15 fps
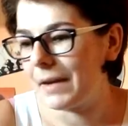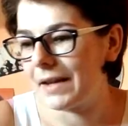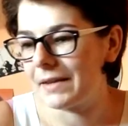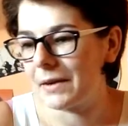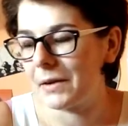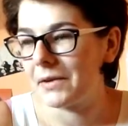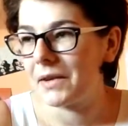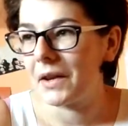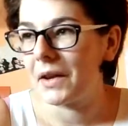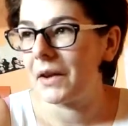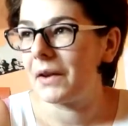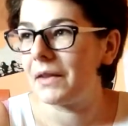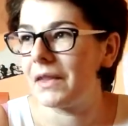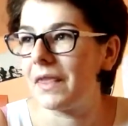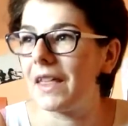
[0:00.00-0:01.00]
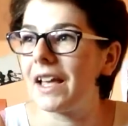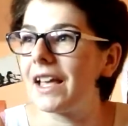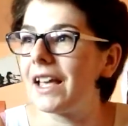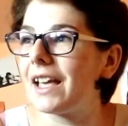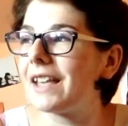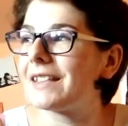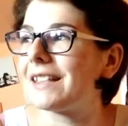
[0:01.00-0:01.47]
It's also, the
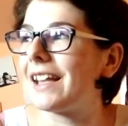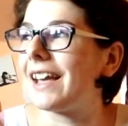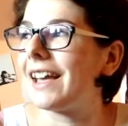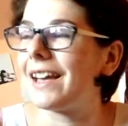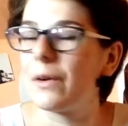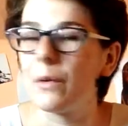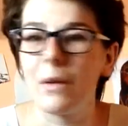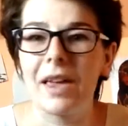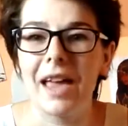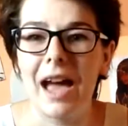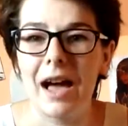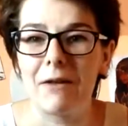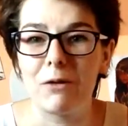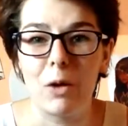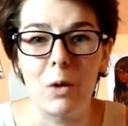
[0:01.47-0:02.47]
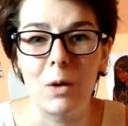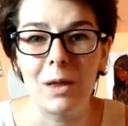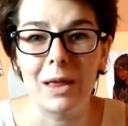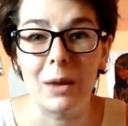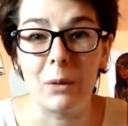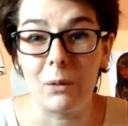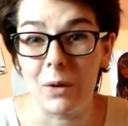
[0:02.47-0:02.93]
thing is, like, we have
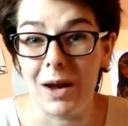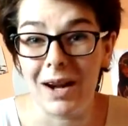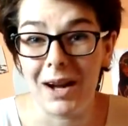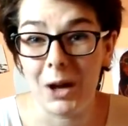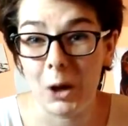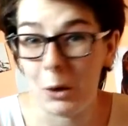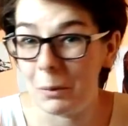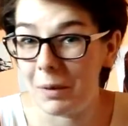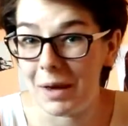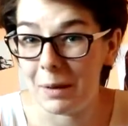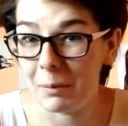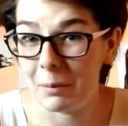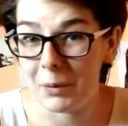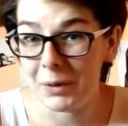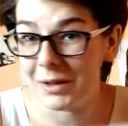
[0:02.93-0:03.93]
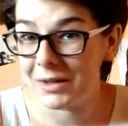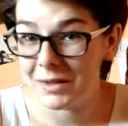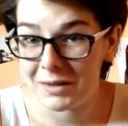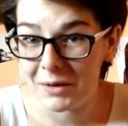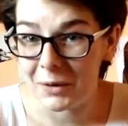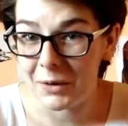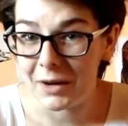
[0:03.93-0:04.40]
only one comic book
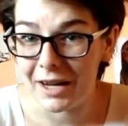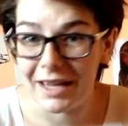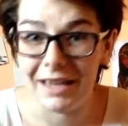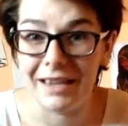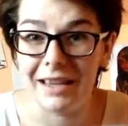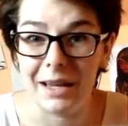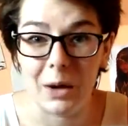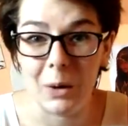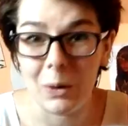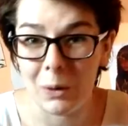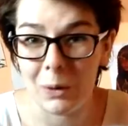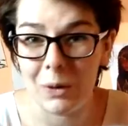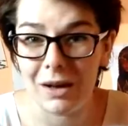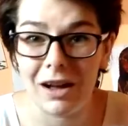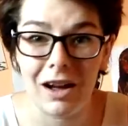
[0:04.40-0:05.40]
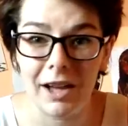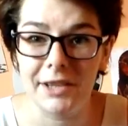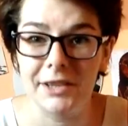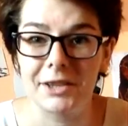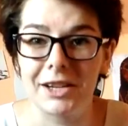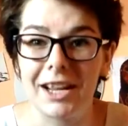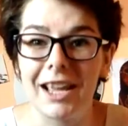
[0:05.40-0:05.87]
store in the whole
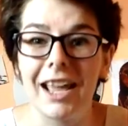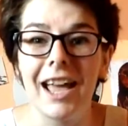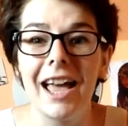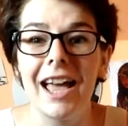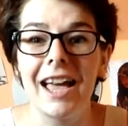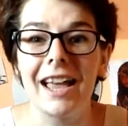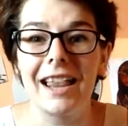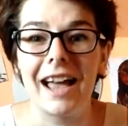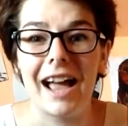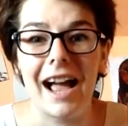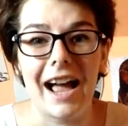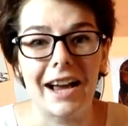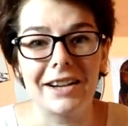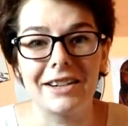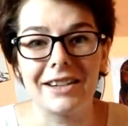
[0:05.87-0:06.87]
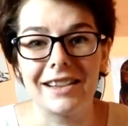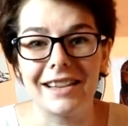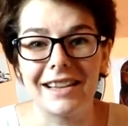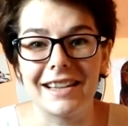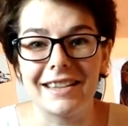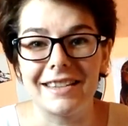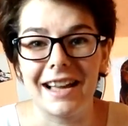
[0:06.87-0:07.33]
country that
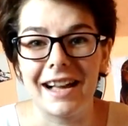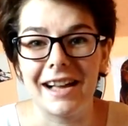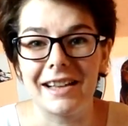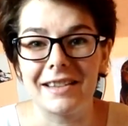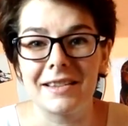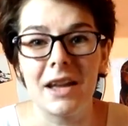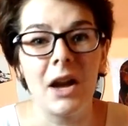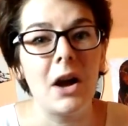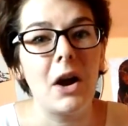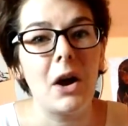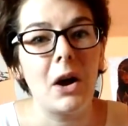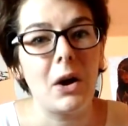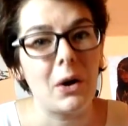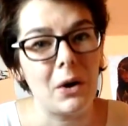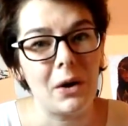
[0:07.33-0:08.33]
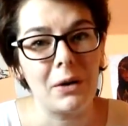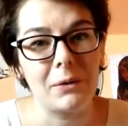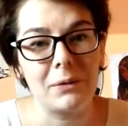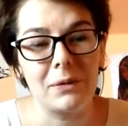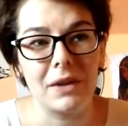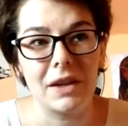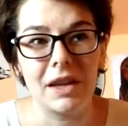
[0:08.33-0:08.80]
actually sells all
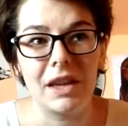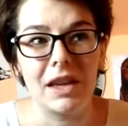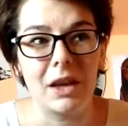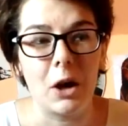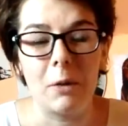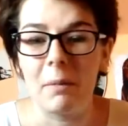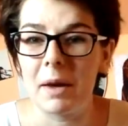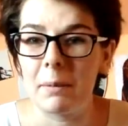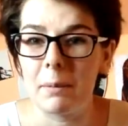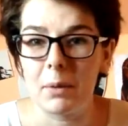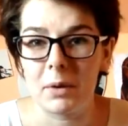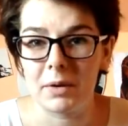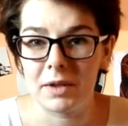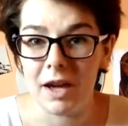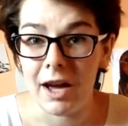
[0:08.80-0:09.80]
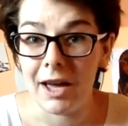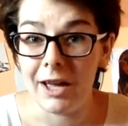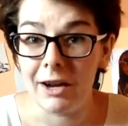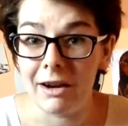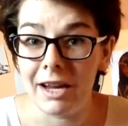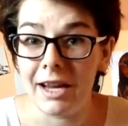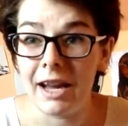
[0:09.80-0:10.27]
of the comic books
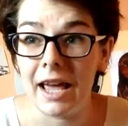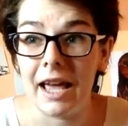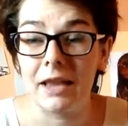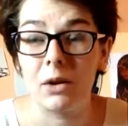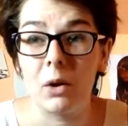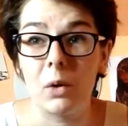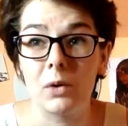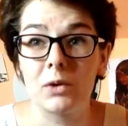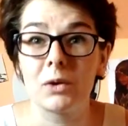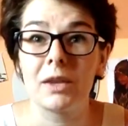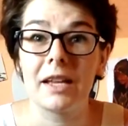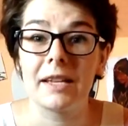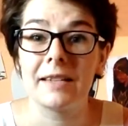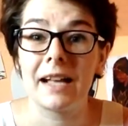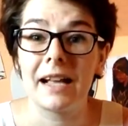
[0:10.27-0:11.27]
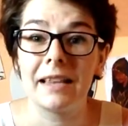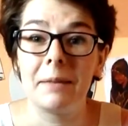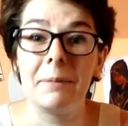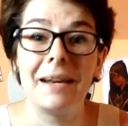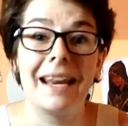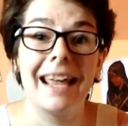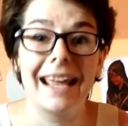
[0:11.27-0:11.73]
I read, and also they sell
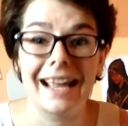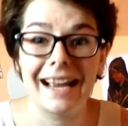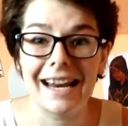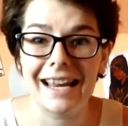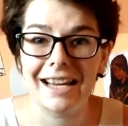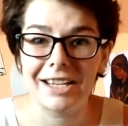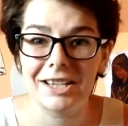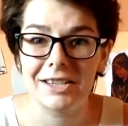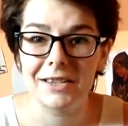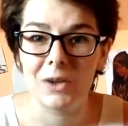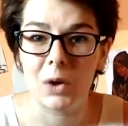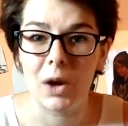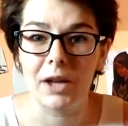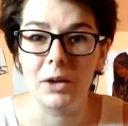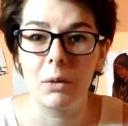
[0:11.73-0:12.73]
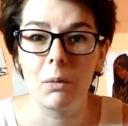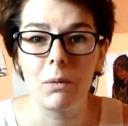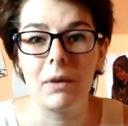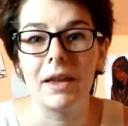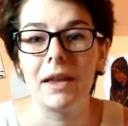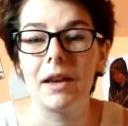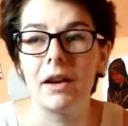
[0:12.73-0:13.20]
them in English, so I
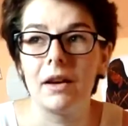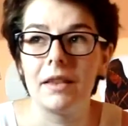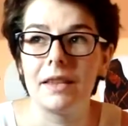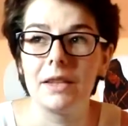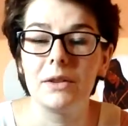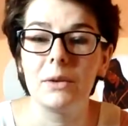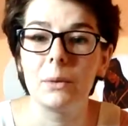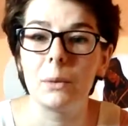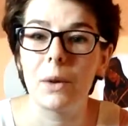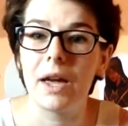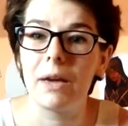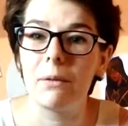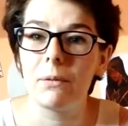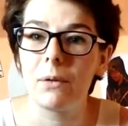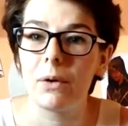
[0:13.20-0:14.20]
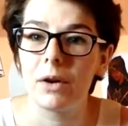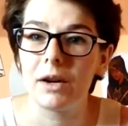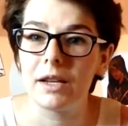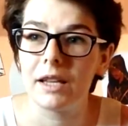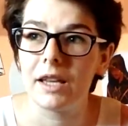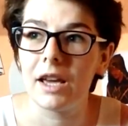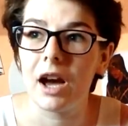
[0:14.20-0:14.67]
don't need to wait
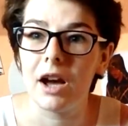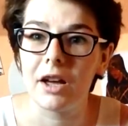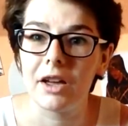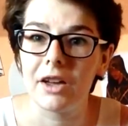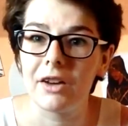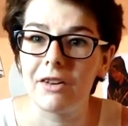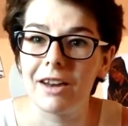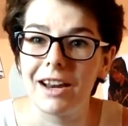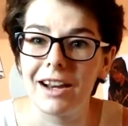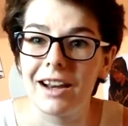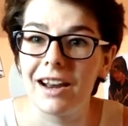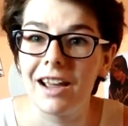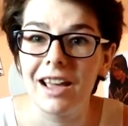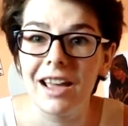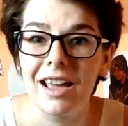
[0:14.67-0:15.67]
for the Hungarian